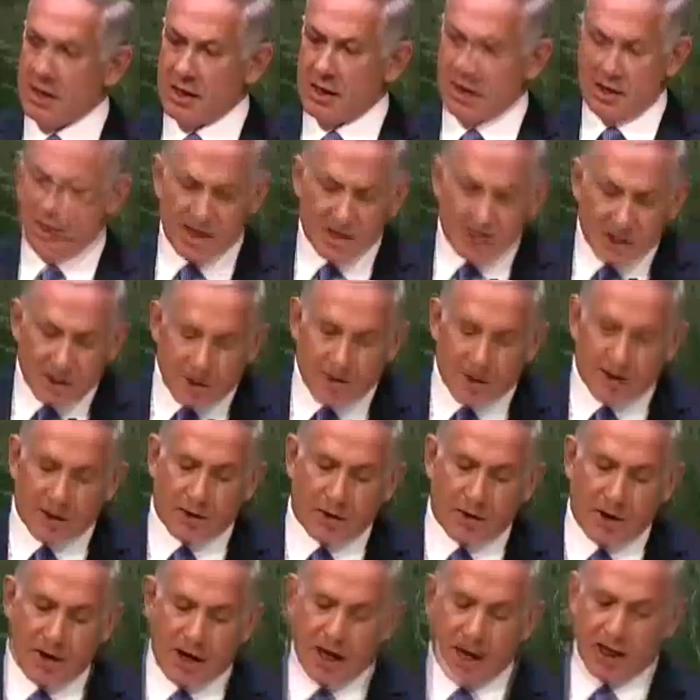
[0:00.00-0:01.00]
these are the
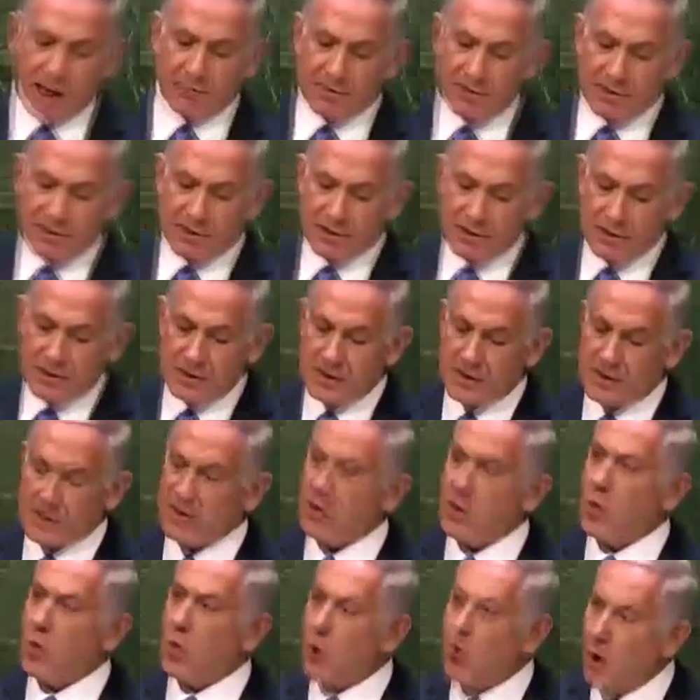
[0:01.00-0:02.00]
crimes,
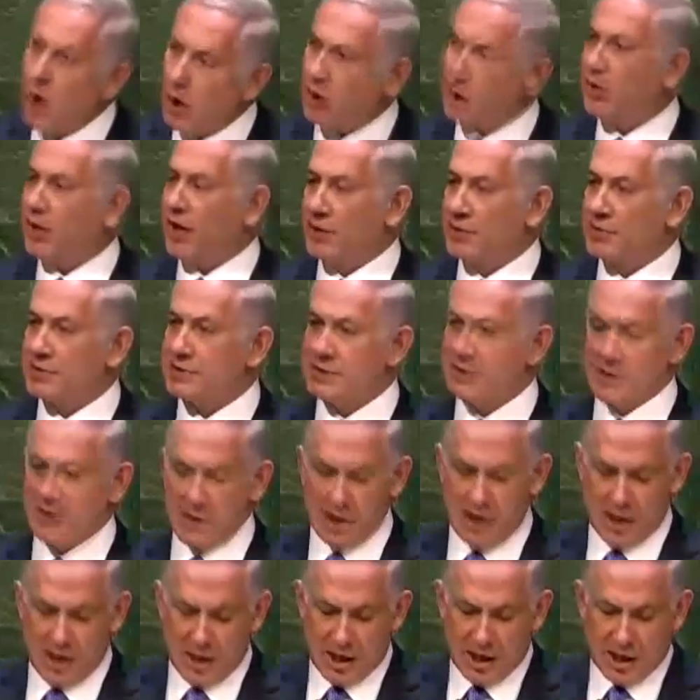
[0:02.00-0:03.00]
the war crimes,
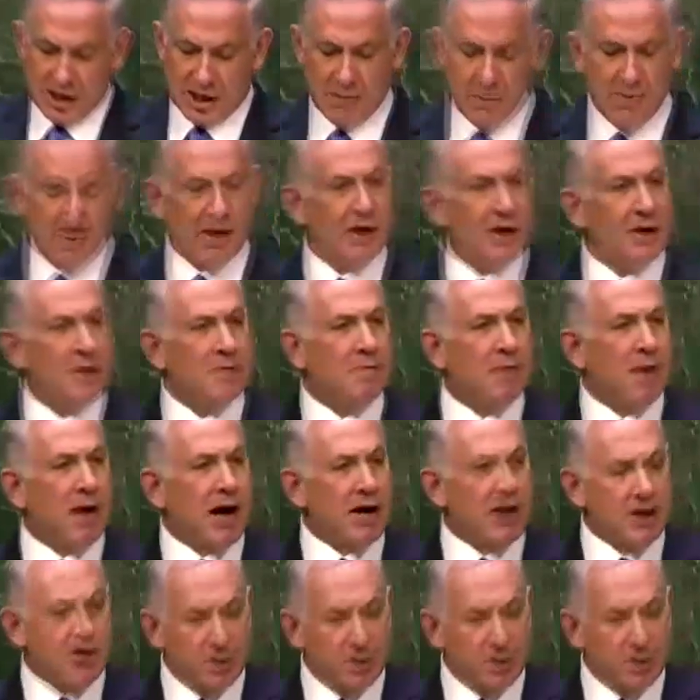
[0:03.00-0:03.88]
committed by